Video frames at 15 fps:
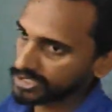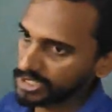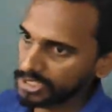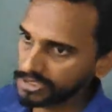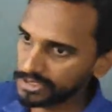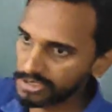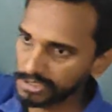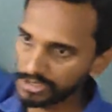
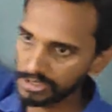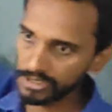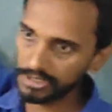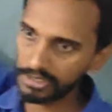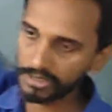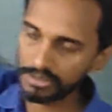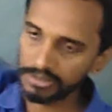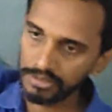says
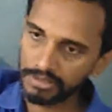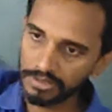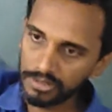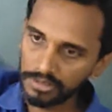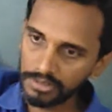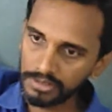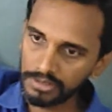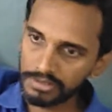
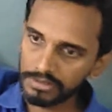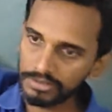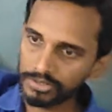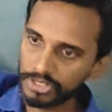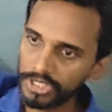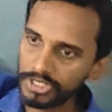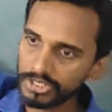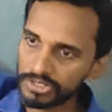
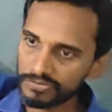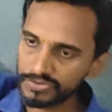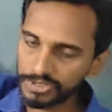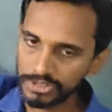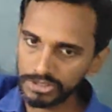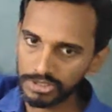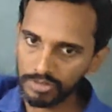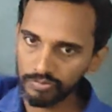the rate of
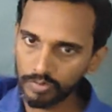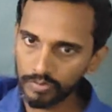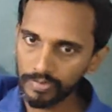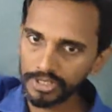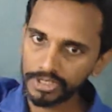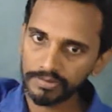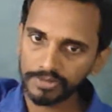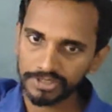change of
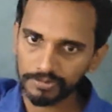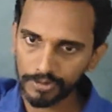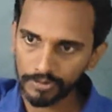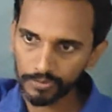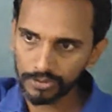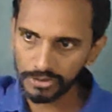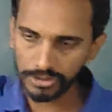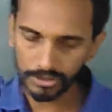momentum is
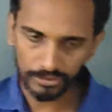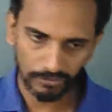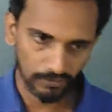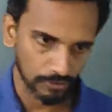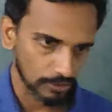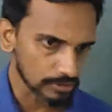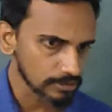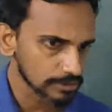proportional to
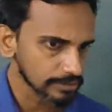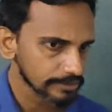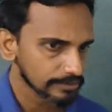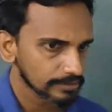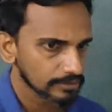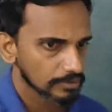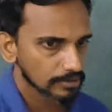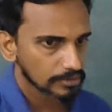force.
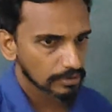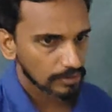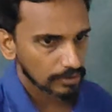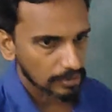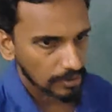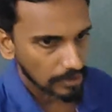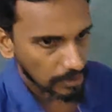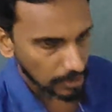
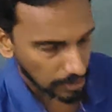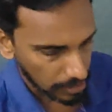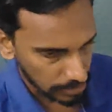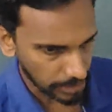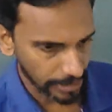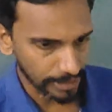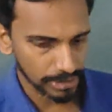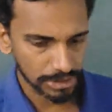
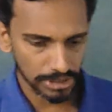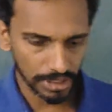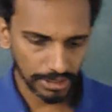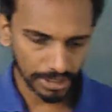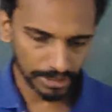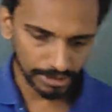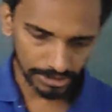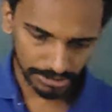The additional
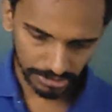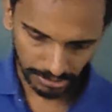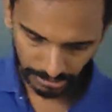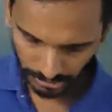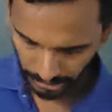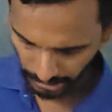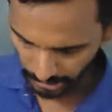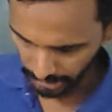
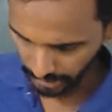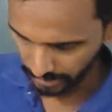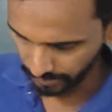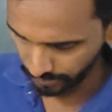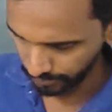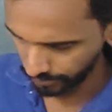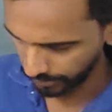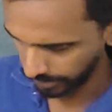condition
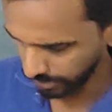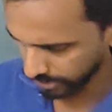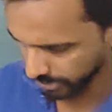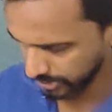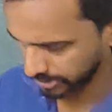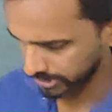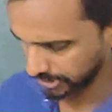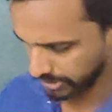
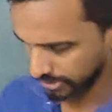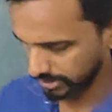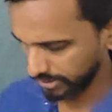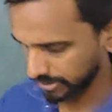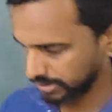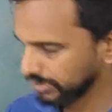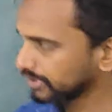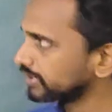imposed
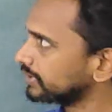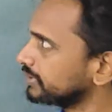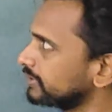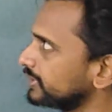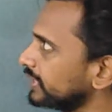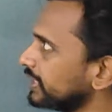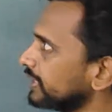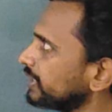
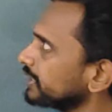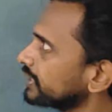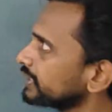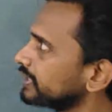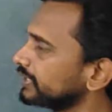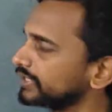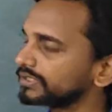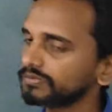there
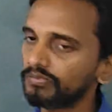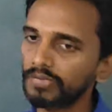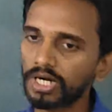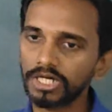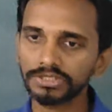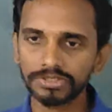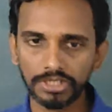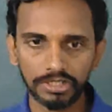is
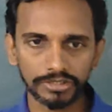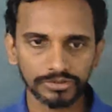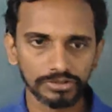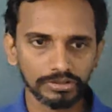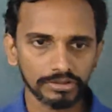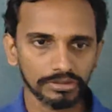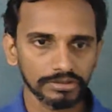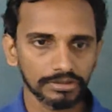mass
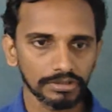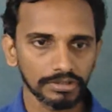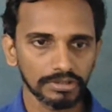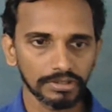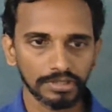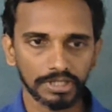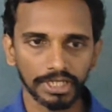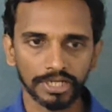also
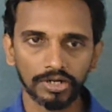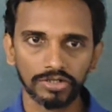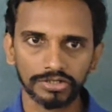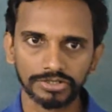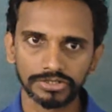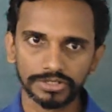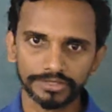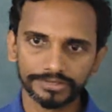a
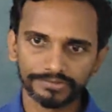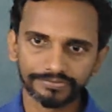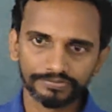constant.